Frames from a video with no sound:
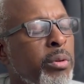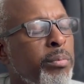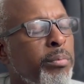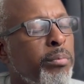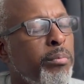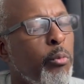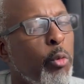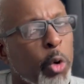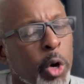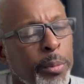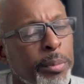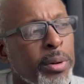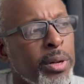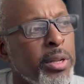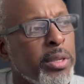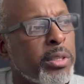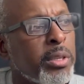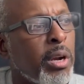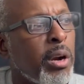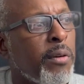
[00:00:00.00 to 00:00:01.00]

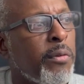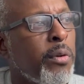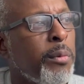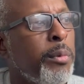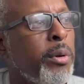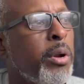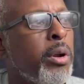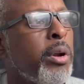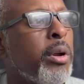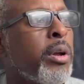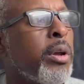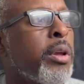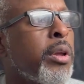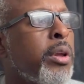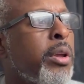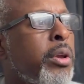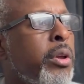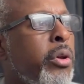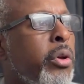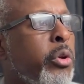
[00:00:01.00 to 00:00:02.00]
watermelons are from the
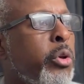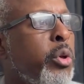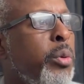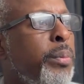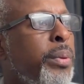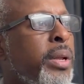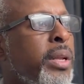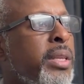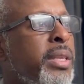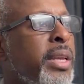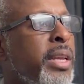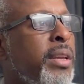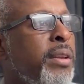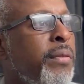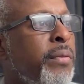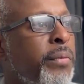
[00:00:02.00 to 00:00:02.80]
cucurbitaceae